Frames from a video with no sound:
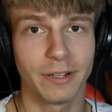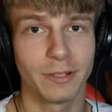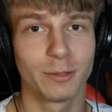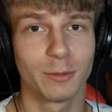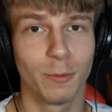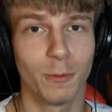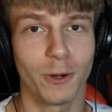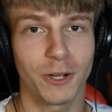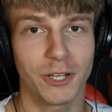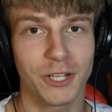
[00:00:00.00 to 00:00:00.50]
I
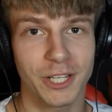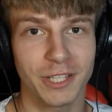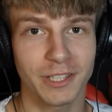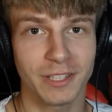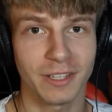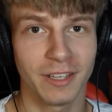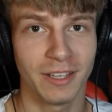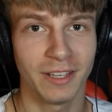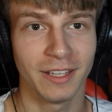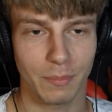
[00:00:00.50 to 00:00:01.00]
didn't watch
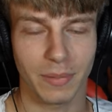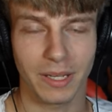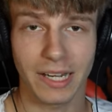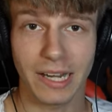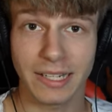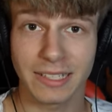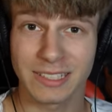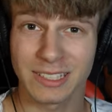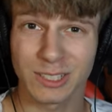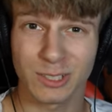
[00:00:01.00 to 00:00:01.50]
it.
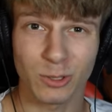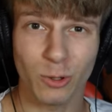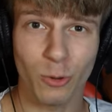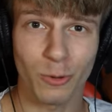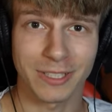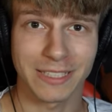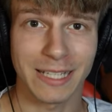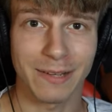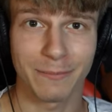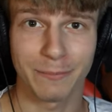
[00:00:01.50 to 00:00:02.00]
But I
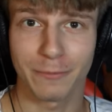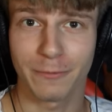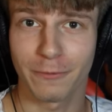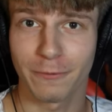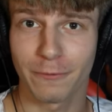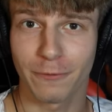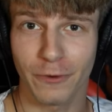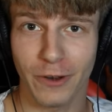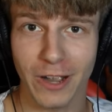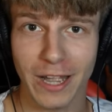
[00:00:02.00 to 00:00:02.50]
saw some
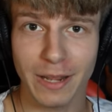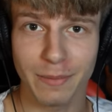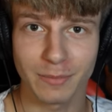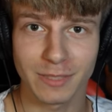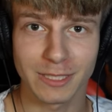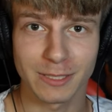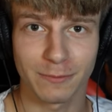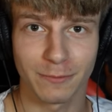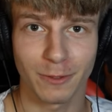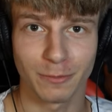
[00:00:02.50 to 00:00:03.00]

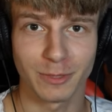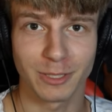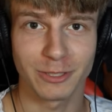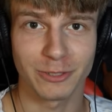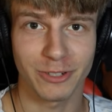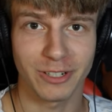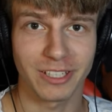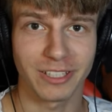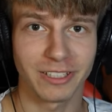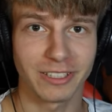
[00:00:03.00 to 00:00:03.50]
frames from the
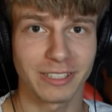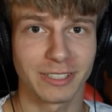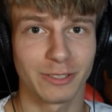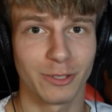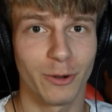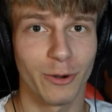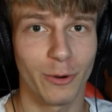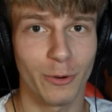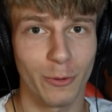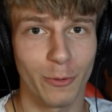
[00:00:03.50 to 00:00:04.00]
trailer,
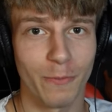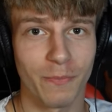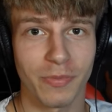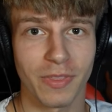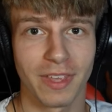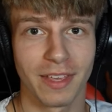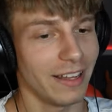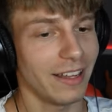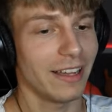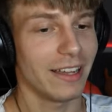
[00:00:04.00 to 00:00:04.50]
so
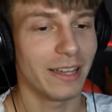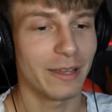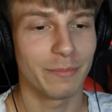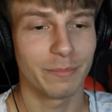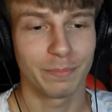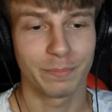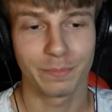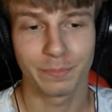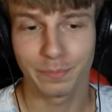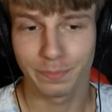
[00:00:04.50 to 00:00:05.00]
I
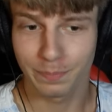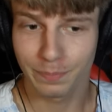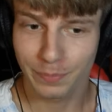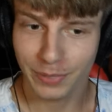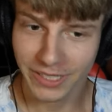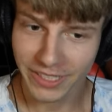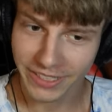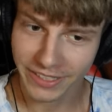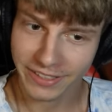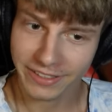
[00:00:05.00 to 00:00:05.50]
am
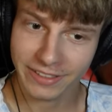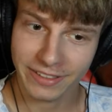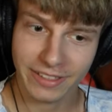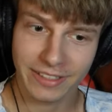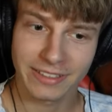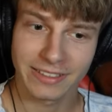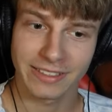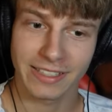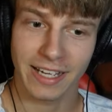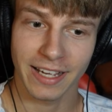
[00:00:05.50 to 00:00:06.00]
pretty
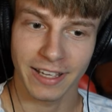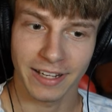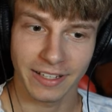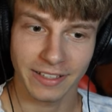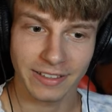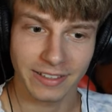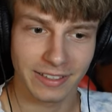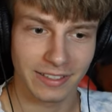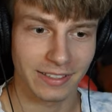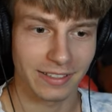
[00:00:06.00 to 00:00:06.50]

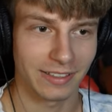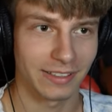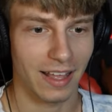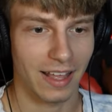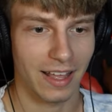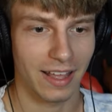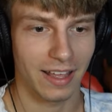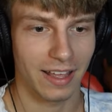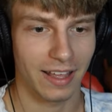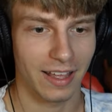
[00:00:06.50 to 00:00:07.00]
excited.
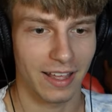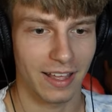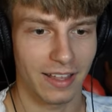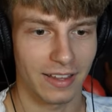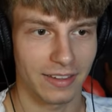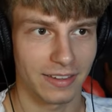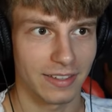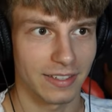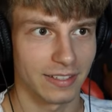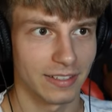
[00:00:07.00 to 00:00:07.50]

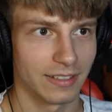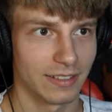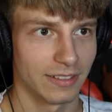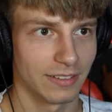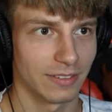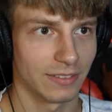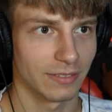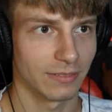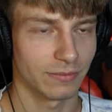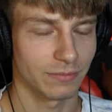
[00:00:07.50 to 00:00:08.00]
And
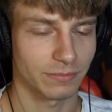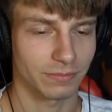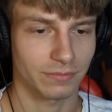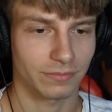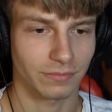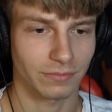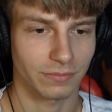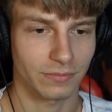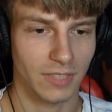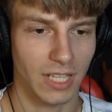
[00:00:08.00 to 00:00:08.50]

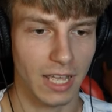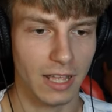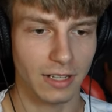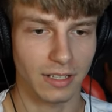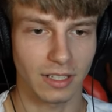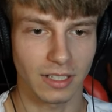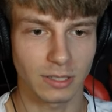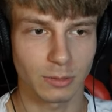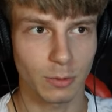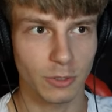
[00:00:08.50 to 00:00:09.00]
yeah,
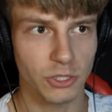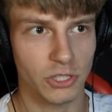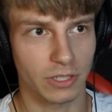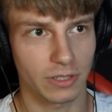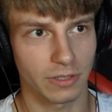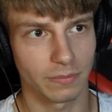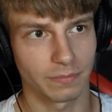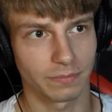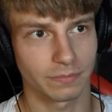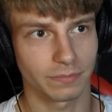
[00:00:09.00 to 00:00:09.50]
let's watch
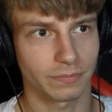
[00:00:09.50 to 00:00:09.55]
it.